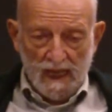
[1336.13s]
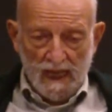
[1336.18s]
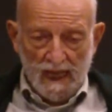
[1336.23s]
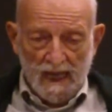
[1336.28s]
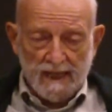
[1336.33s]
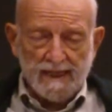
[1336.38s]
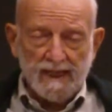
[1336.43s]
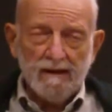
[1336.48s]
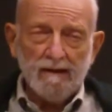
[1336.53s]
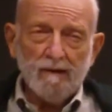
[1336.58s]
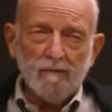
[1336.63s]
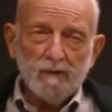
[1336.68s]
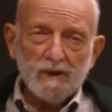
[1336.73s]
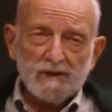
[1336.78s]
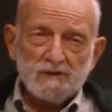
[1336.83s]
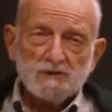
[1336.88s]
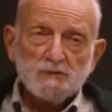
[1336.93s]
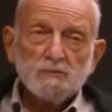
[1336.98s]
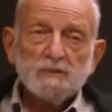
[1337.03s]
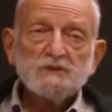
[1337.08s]
And now I want
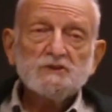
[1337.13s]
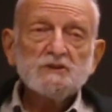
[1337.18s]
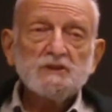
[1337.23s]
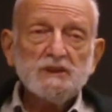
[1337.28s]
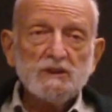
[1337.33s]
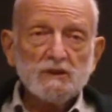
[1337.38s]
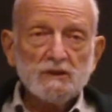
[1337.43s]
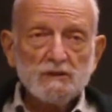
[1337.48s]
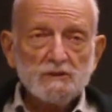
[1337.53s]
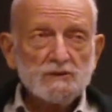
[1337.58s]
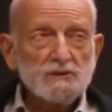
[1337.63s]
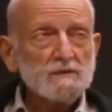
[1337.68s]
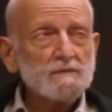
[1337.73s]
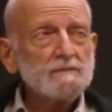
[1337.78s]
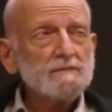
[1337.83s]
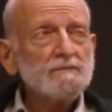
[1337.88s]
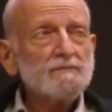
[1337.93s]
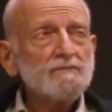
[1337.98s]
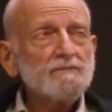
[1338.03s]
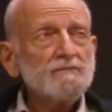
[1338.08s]
to switch gears
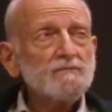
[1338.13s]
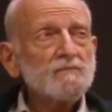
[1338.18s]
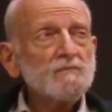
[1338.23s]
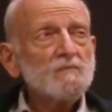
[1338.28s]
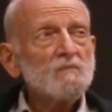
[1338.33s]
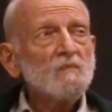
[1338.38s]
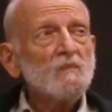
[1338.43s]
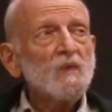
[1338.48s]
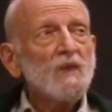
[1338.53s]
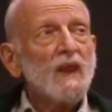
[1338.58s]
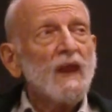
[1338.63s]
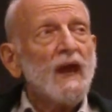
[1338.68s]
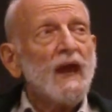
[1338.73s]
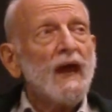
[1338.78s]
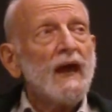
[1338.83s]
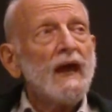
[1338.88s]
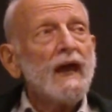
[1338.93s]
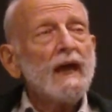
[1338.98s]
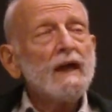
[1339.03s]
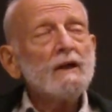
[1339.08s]

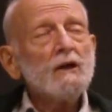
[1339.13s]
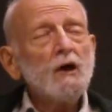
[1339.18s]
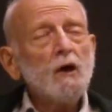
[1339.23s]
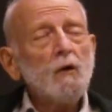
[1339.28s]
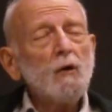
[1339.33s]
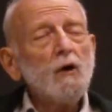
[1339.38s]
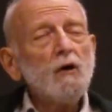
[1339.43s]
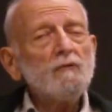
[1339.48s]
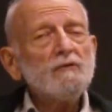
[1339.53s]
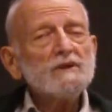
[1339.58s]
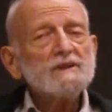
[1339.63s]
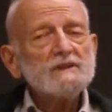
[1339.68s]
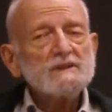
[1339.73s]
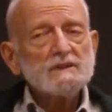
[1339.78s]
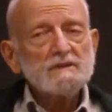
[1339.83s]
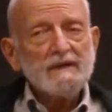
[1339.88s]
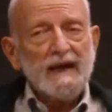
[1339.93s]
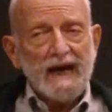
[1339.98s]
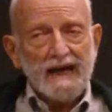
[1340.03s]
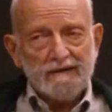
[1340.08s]
and go over
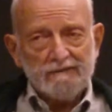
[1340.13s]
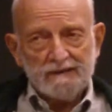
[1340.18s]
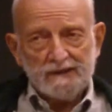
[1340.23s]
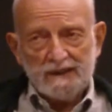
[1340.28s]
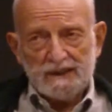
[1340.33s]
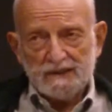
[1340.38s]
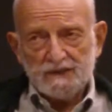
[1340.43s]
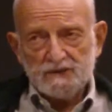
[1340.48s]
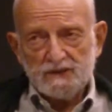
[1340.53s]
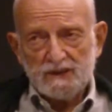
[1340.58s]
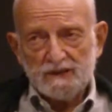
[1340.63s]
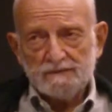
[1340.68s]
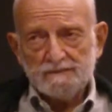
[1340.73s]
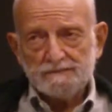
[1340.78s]
to agriculture.